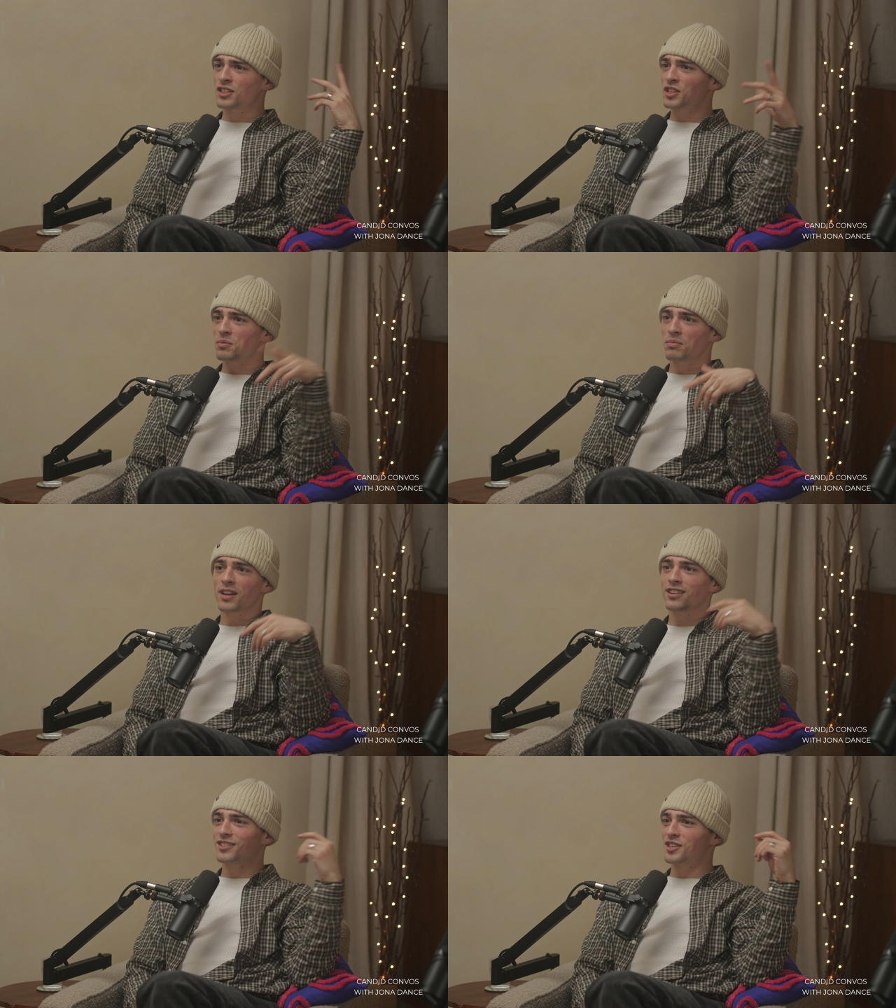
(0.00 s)

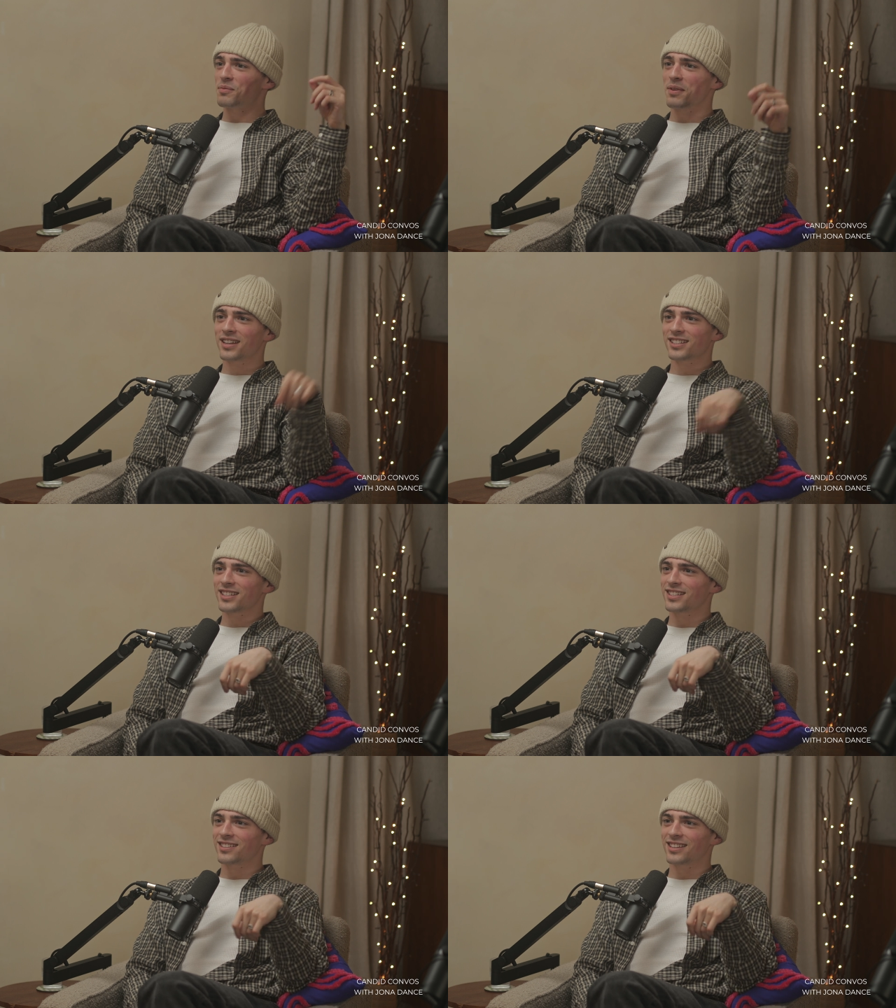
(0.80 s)
toothbrush, toothpaste,
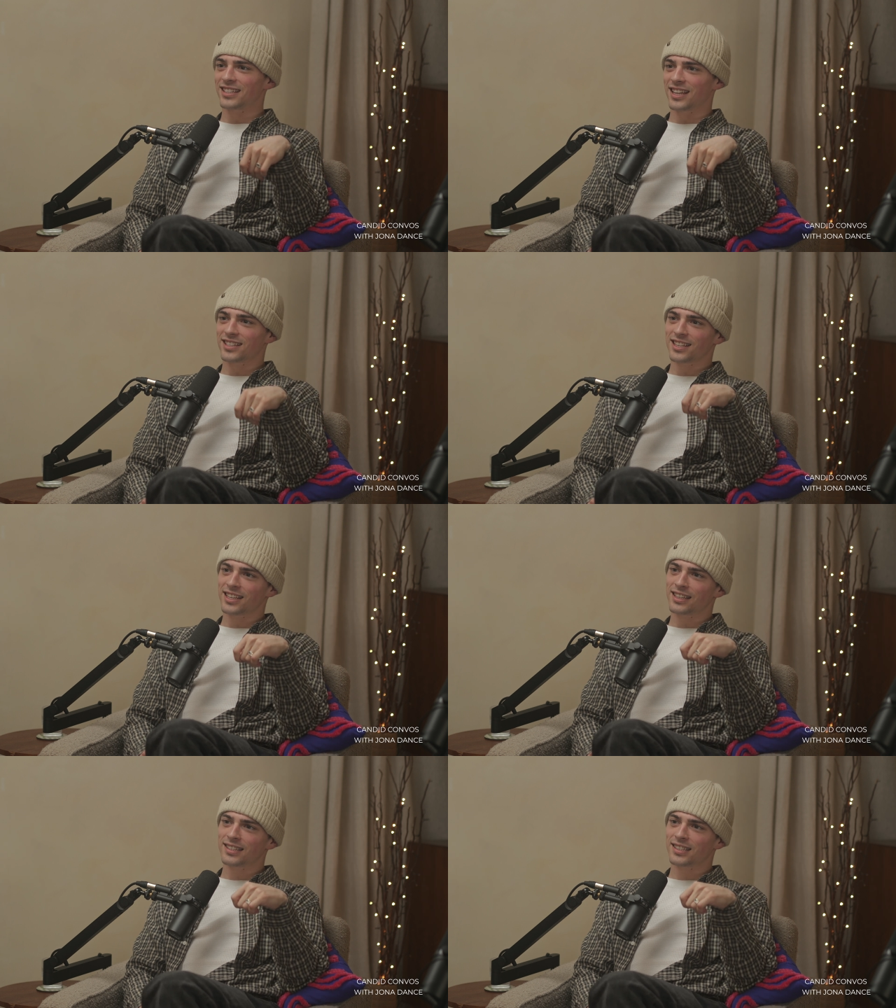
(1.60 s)
just
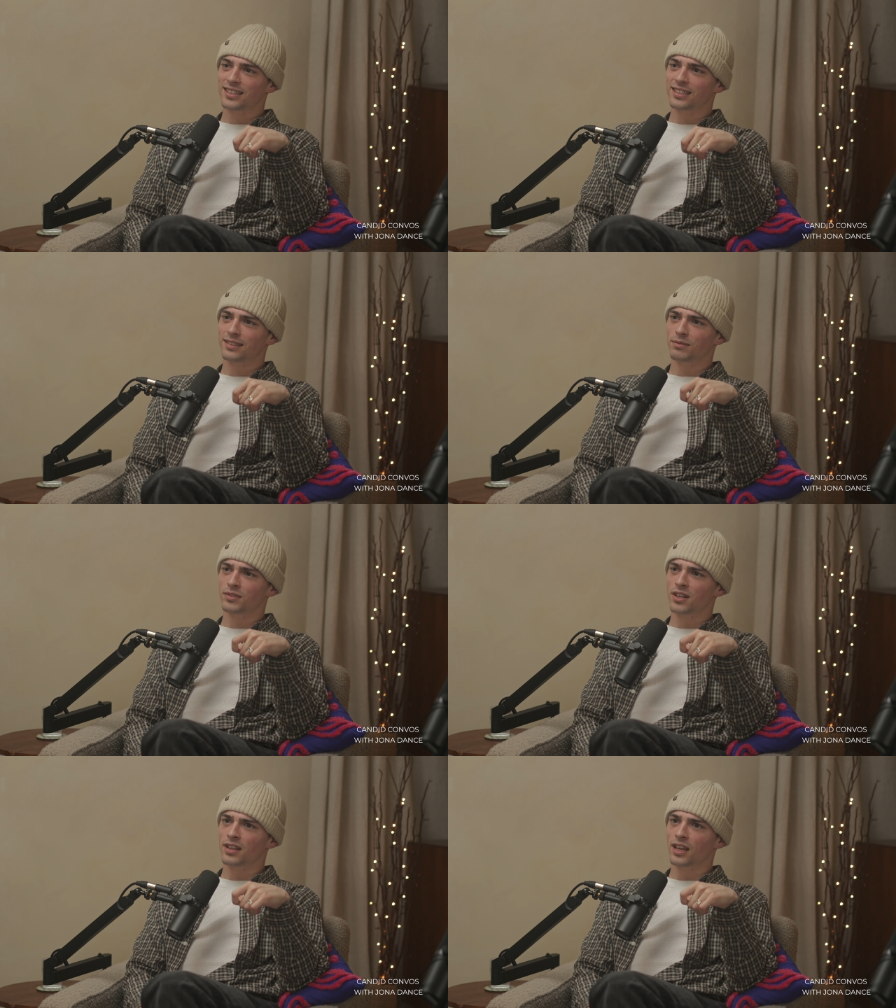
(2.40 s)
necessities. I'm
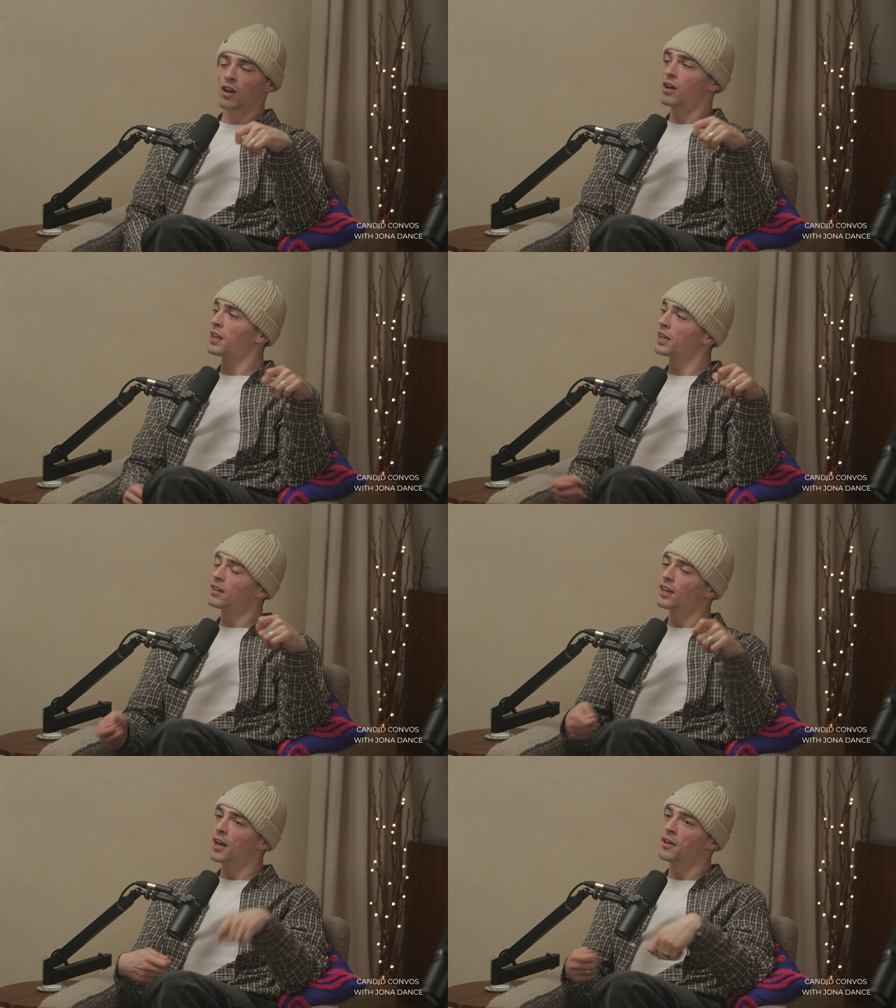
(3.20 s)
trying to think. Oh,
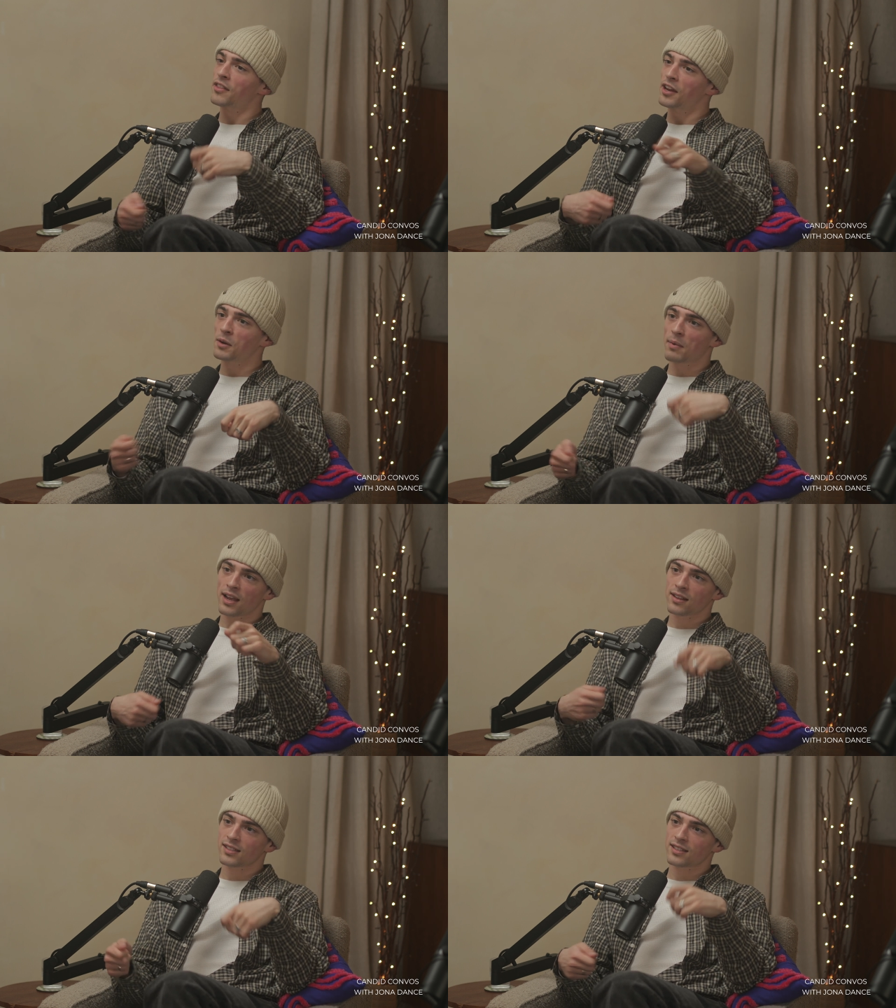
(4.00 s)
like
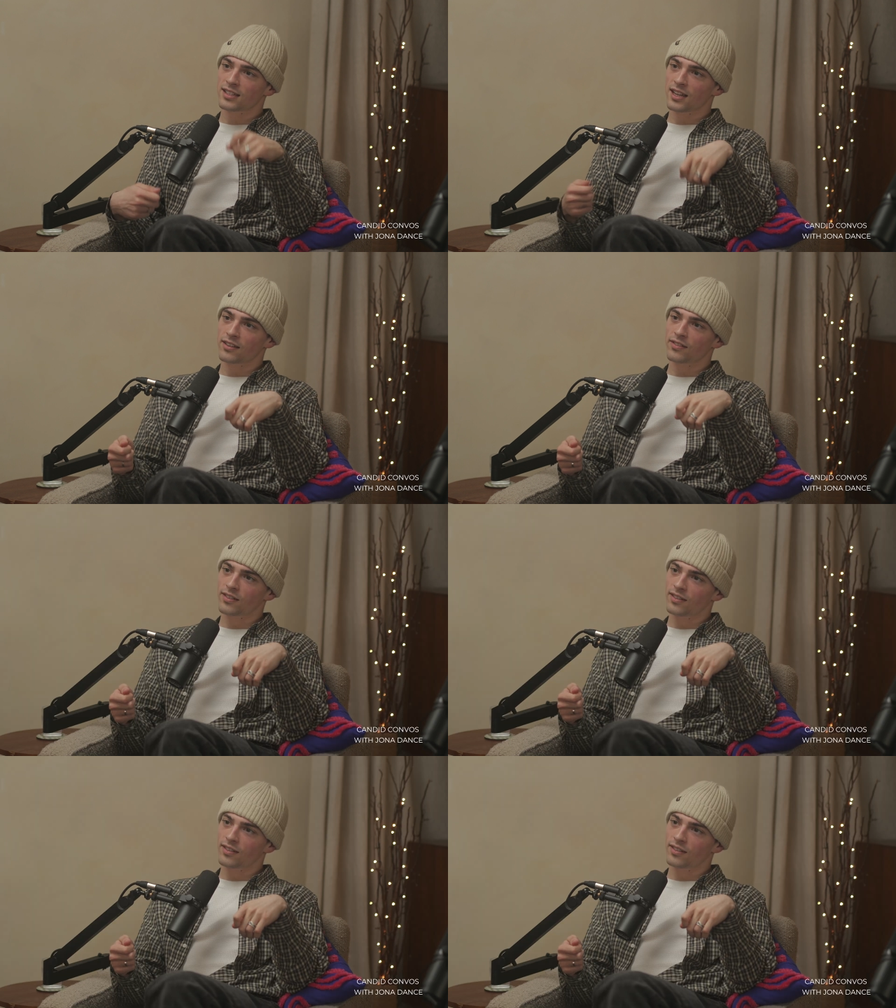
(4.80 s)
TheraBands and stuff.